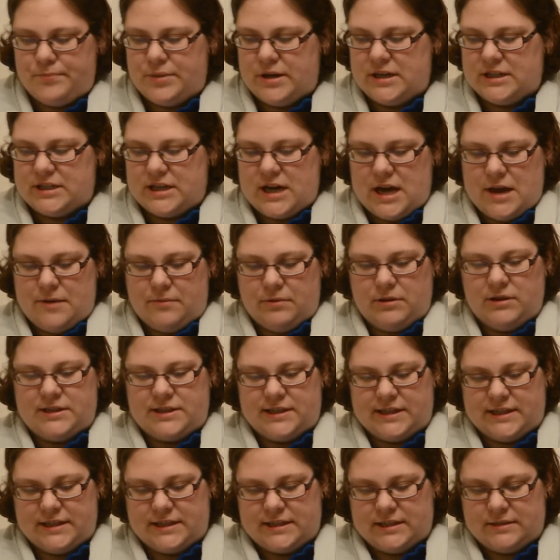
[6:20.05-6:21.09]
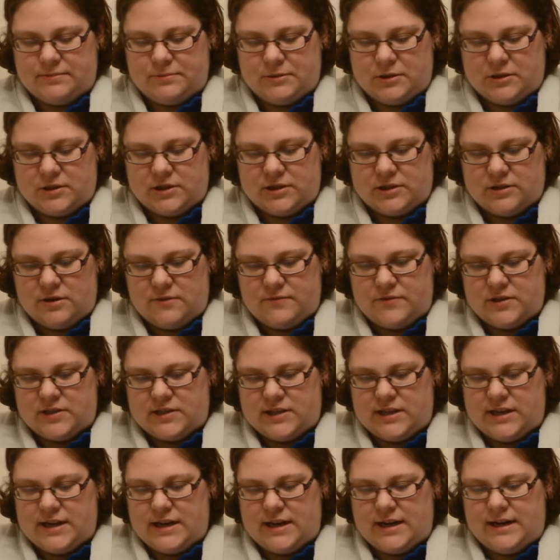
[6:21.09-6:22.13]
but I will see it because
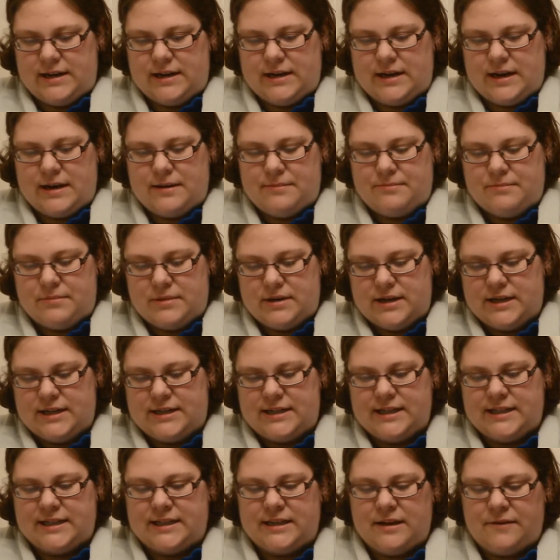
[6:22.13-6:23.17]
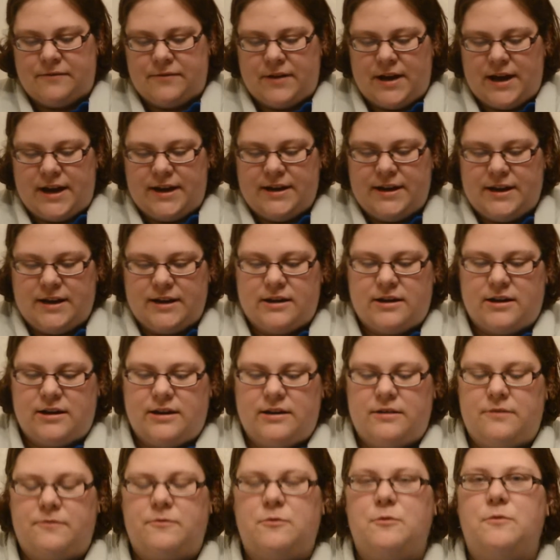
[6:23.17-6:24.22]
obviously I am a Disney fan and
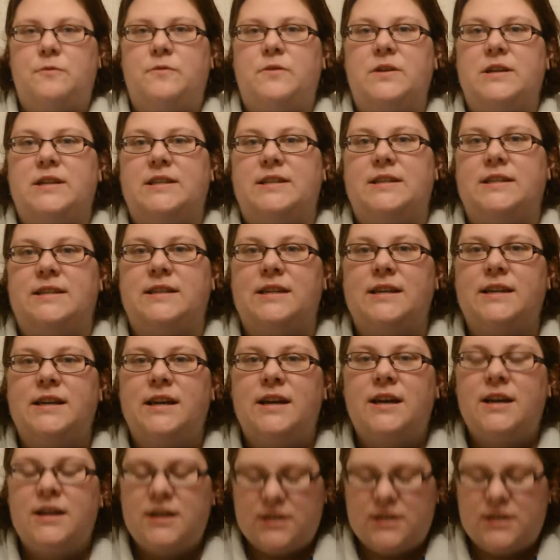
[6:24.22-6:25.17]
I love all things Disney.